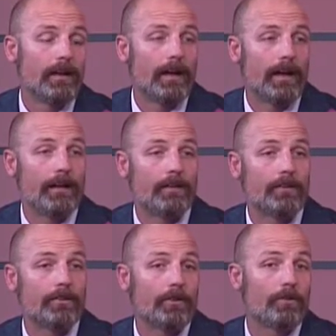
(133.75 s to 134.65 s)

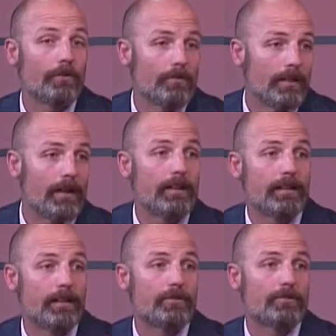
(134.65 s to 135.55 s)
And so
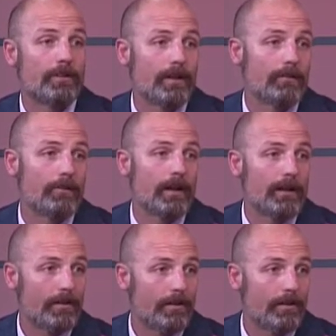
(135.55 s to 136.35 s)
they train